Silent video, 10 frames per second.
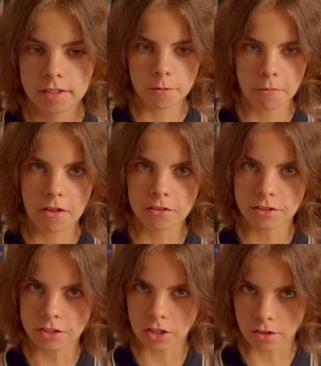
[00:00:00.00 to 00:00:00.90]
The mother
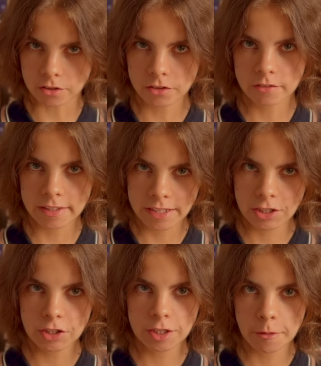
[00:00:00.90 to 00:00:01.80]
and daughter
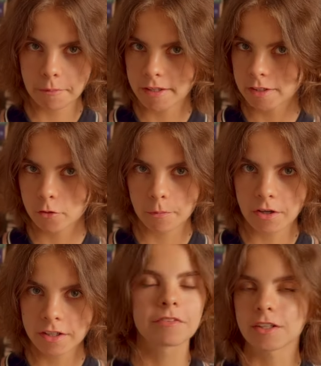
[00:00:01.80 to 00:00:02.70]
relationship in this
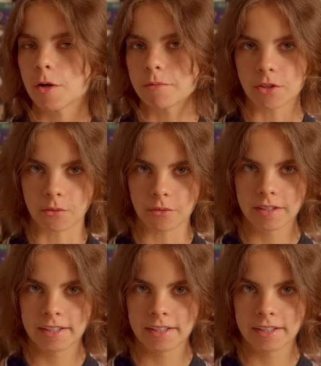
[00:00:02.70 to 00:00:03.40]
book, phenomenal,